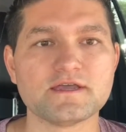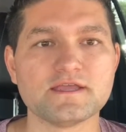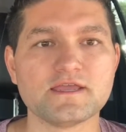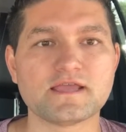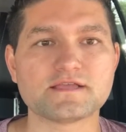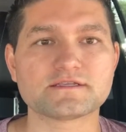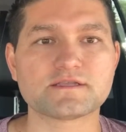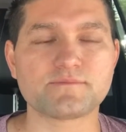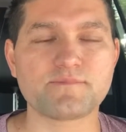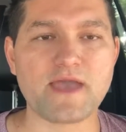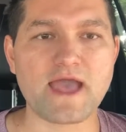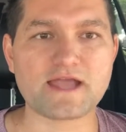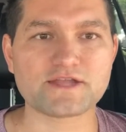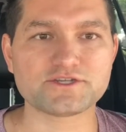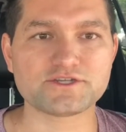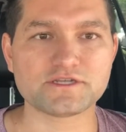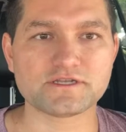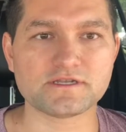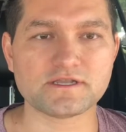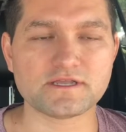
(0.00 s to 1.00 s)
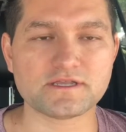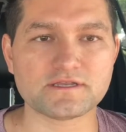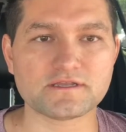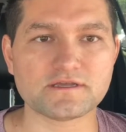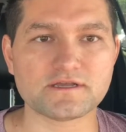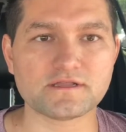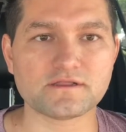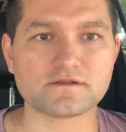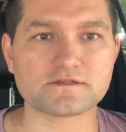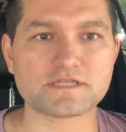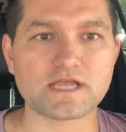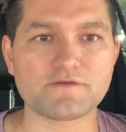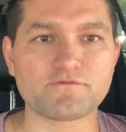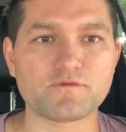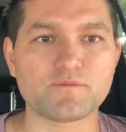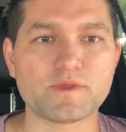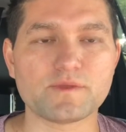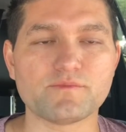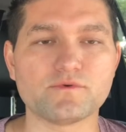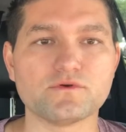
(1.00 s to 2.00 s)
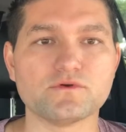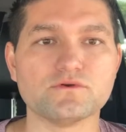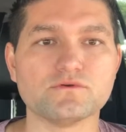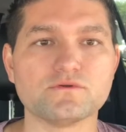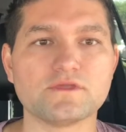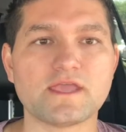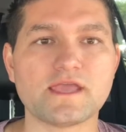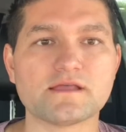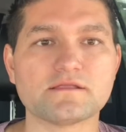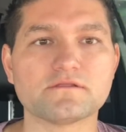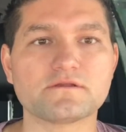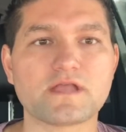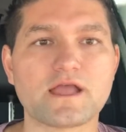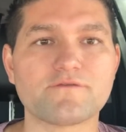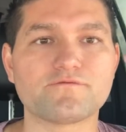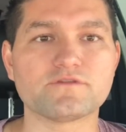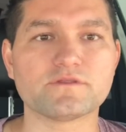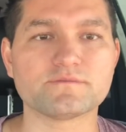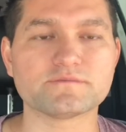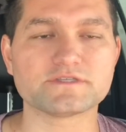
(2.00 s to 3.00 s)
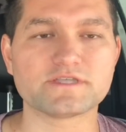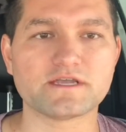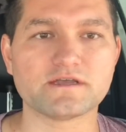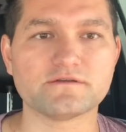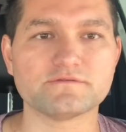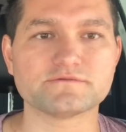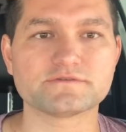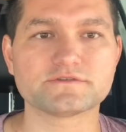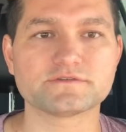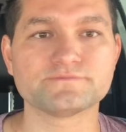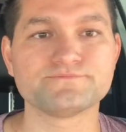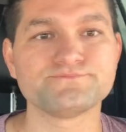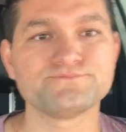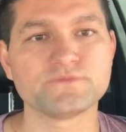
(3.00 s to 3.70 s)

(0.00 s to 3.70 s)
he has compassion and looks out for people who can't look out for themselves.